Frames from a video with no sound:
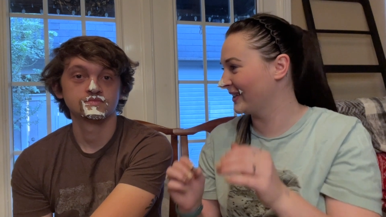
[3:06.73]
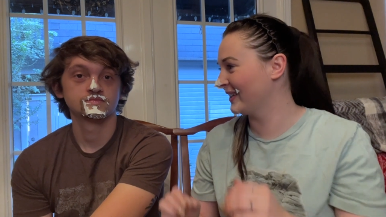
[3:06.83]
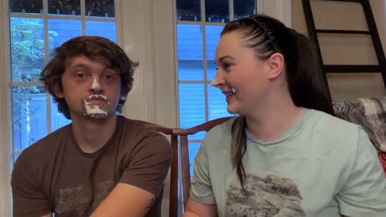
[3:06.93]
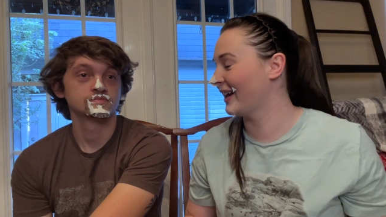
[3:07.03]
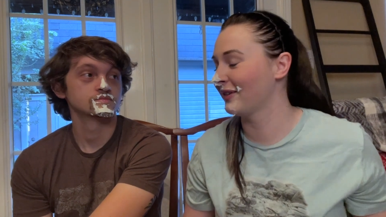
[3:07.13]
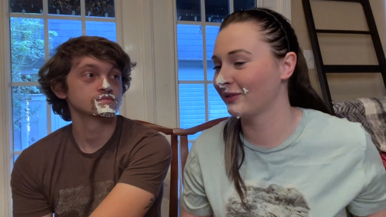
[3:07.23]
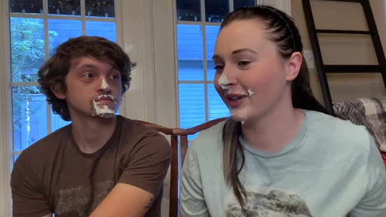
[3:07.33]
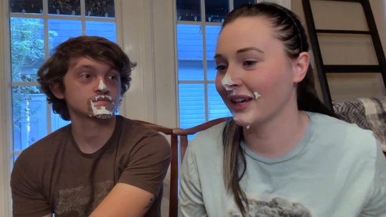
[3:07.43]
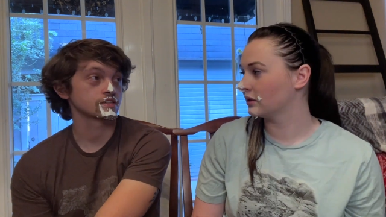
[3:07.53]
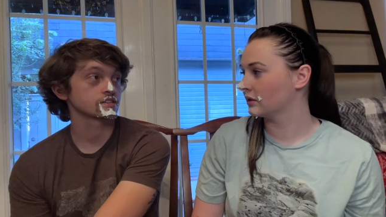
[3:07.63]
Speaker 1: getting that
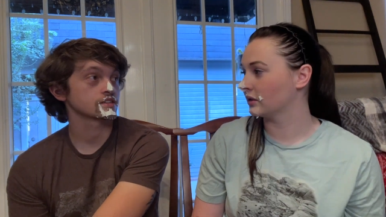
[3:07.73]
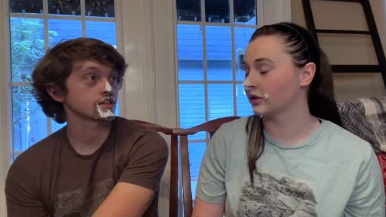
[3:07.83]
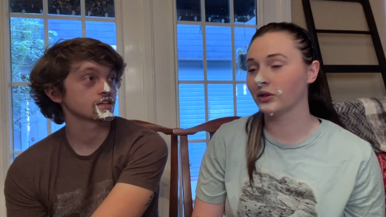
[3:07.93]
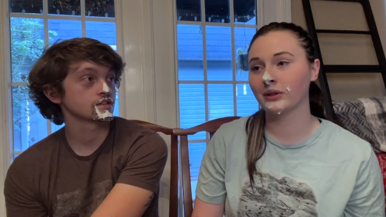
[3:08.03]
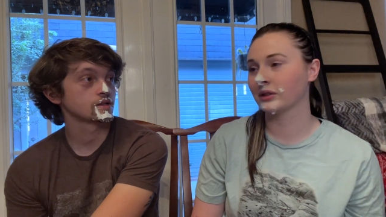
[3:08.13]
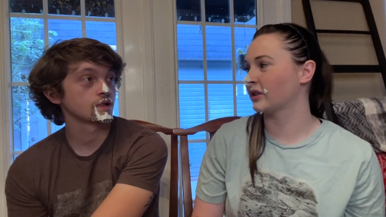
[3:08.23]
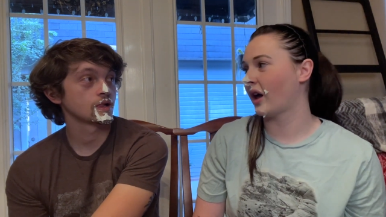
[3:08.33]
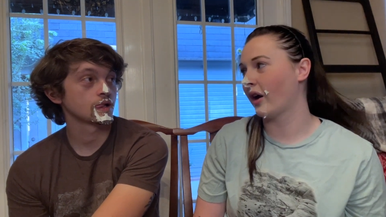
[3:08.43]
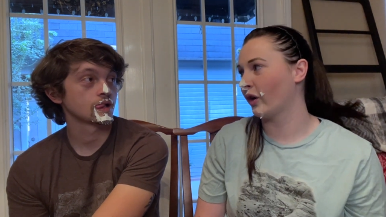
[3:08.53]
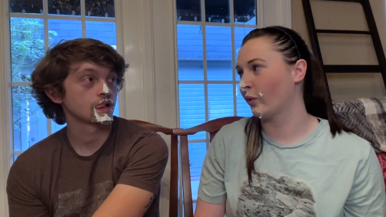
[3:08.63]
halfway. The tooth is
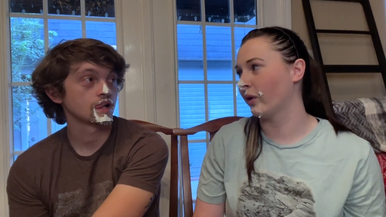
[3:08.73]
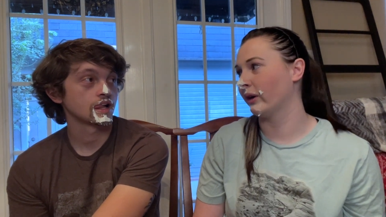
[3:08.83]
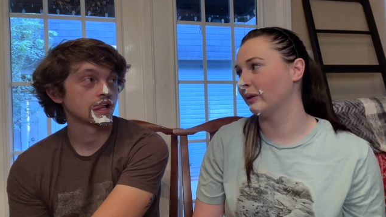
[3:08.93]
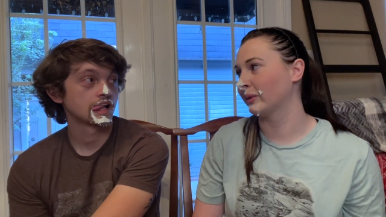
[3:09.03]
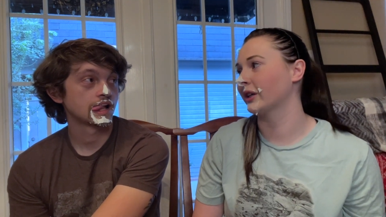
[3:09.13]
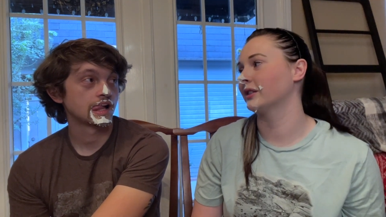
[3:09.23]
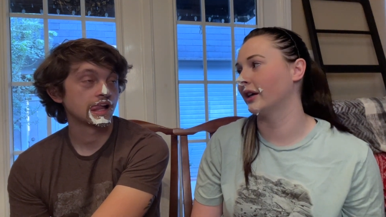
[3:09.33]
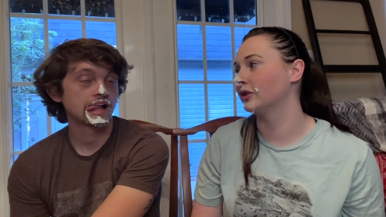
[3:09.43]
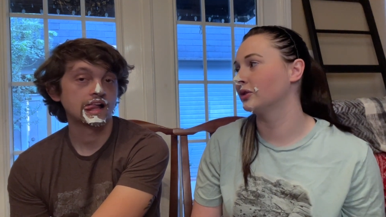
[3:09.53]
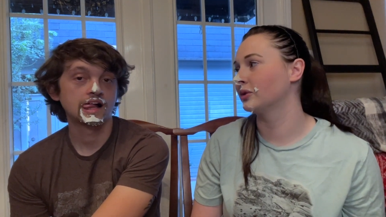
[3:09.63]
not one because I
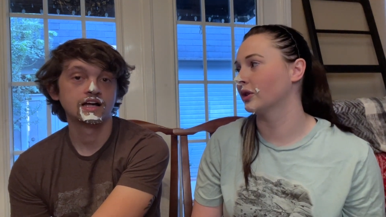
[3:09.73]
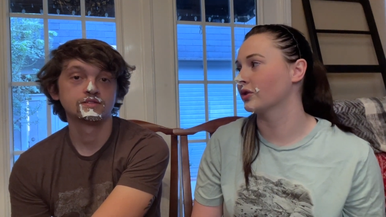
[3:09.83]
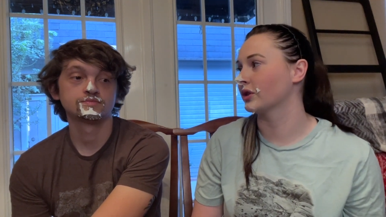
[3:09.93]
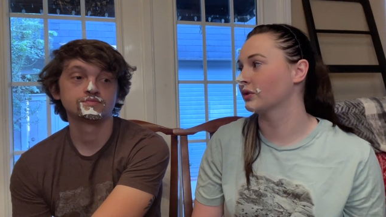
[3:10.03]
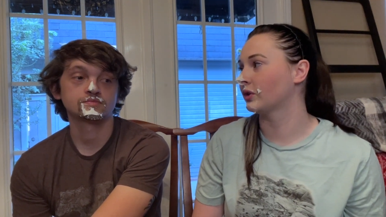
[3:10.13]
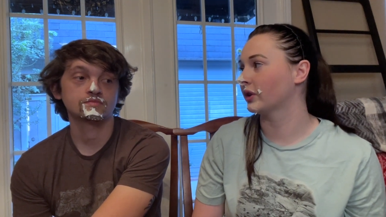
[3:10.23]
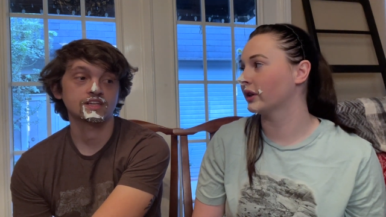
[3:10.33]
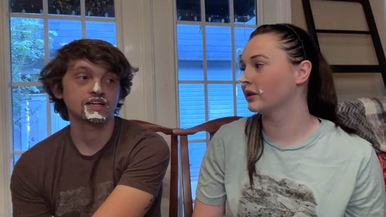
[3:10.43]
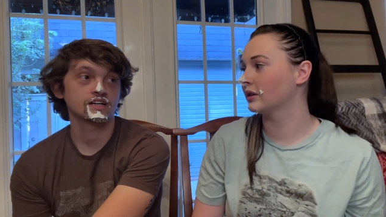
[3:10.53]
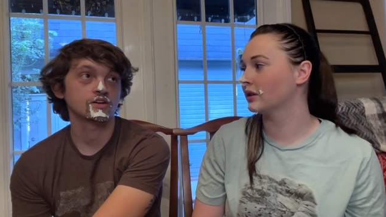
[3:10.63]
had two surgeries
Speaker 2: for
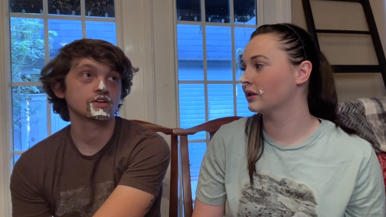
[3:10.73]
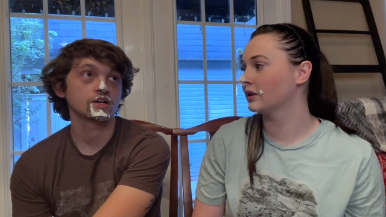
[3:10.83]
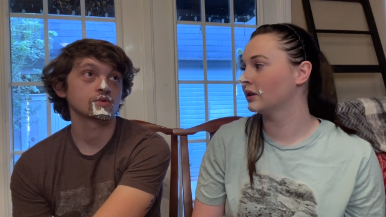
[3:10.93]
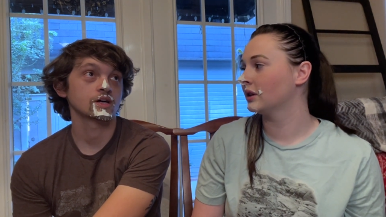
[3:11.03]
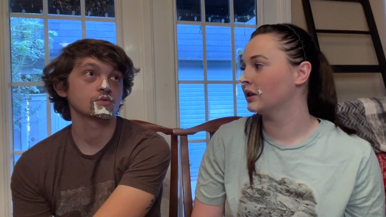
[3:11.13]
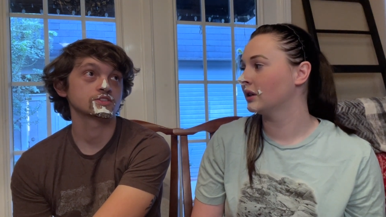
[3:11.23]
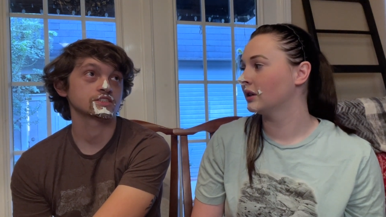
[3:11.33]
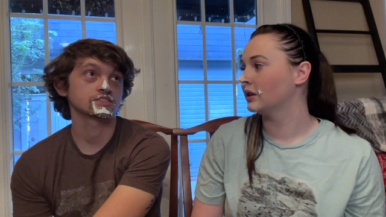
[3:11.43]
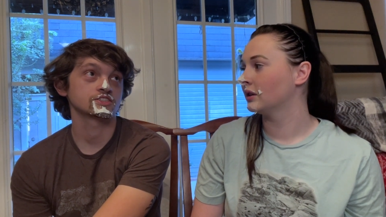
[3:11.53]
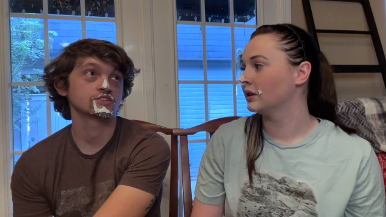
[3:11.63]
it. And, okay, well, I
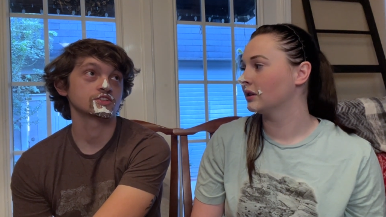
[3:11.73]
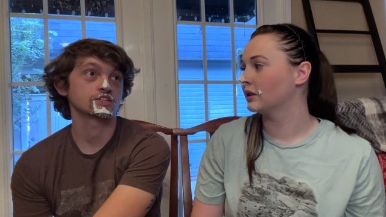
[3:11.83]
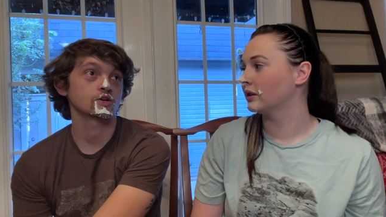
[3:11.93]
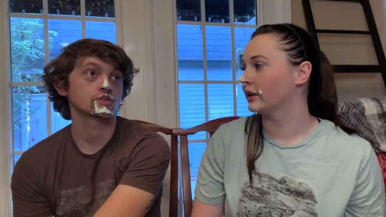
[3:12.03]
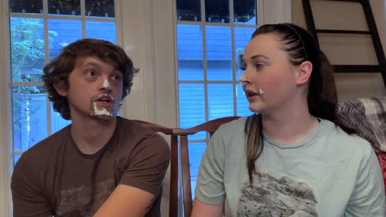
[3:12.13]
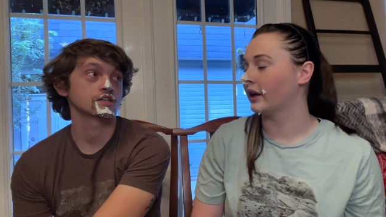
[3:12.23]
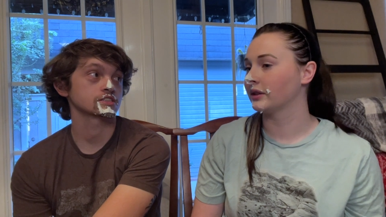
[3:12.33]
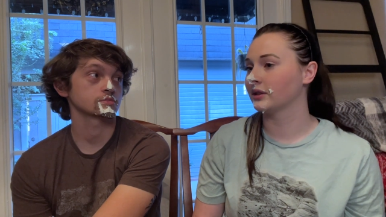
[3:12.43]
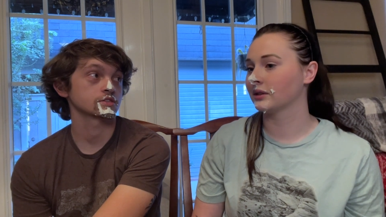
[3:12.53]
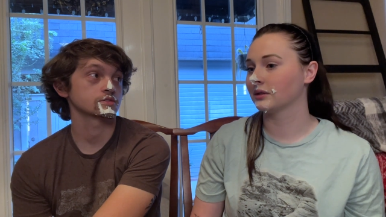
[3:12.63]
wasn't considering the colonoscopy. It
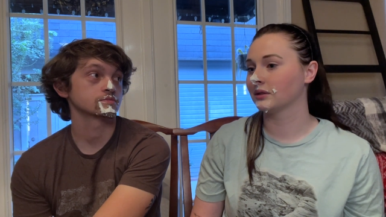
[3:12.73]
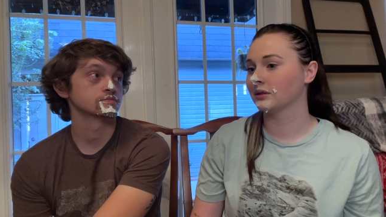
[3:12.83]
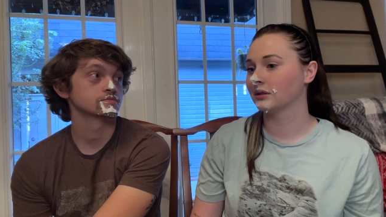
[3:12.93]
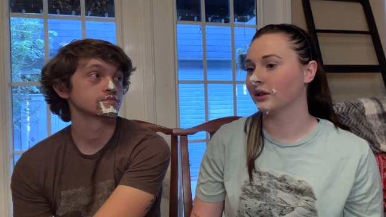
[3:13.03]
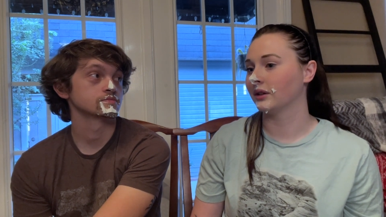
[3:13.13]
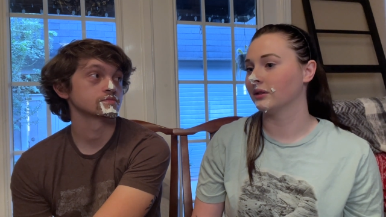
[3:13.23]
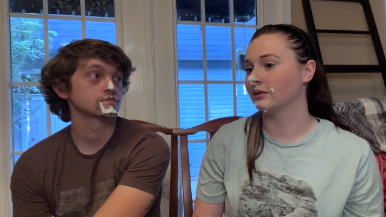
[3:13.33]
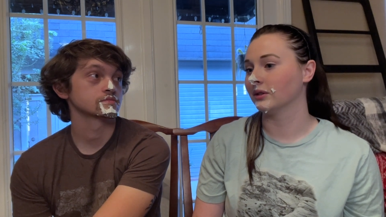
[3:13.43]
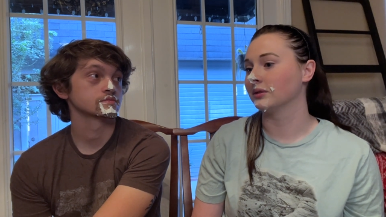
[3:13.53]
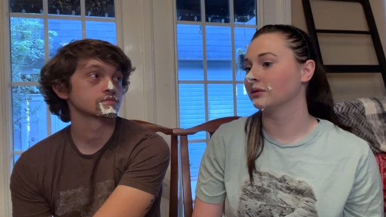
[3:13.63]
had to,
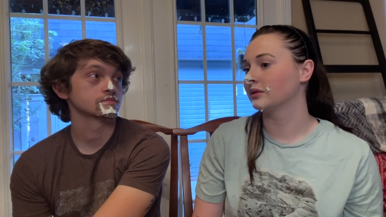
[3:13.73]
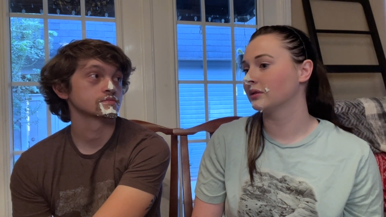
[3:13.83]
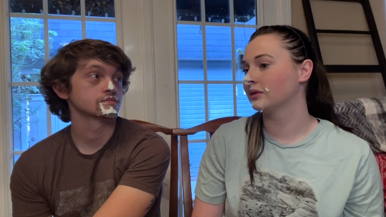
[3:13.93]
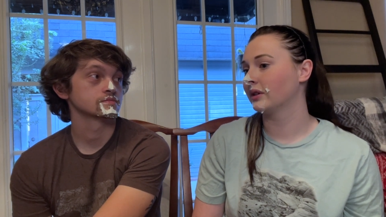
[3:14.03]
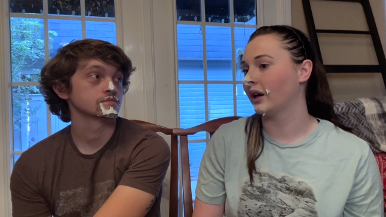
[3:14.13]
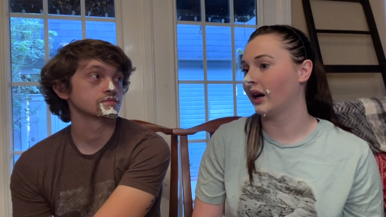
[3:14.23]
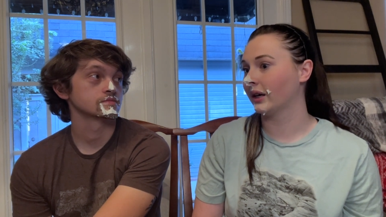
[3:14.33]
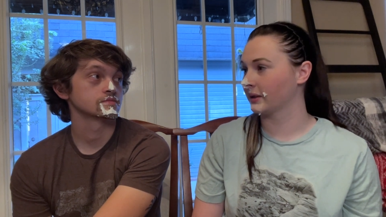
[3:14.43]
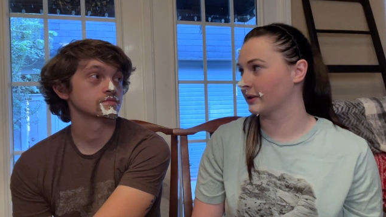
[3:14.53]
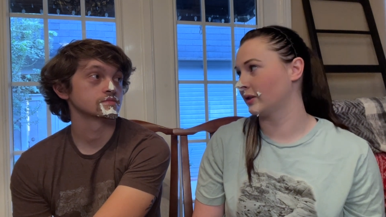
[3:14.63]
Speaker 1: well, I
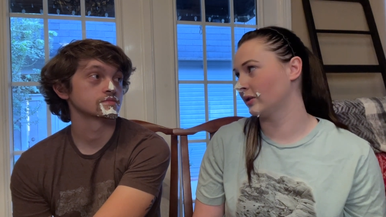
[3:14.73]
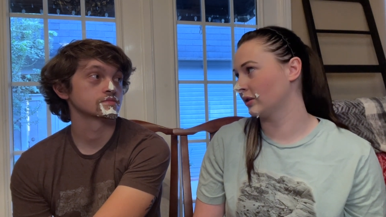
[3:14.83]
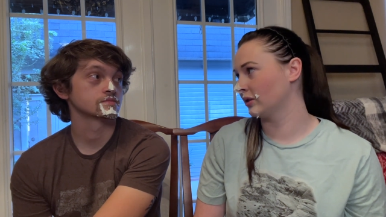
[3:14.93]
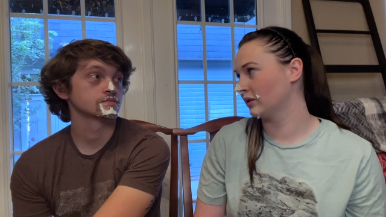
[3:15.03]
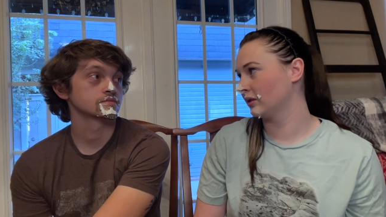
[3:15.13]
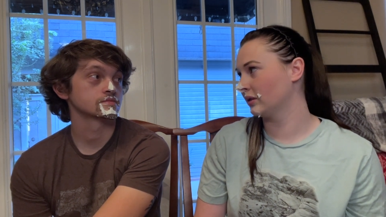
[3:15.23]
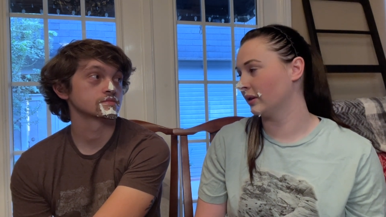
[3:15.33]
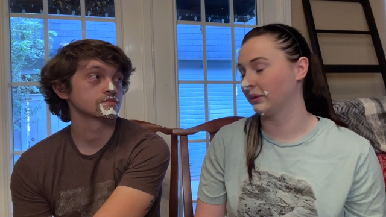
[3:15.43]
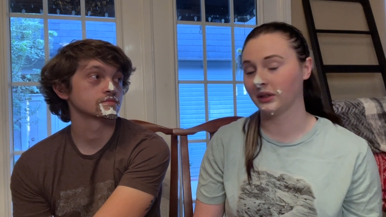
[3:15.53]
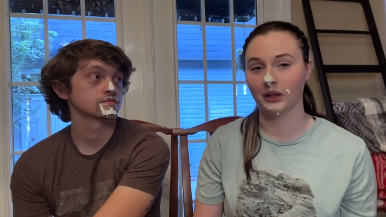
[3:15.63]
consider, I
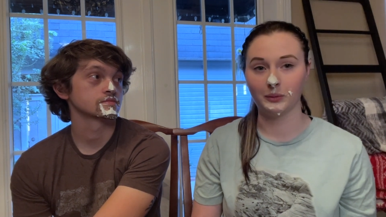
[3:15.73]
mean, I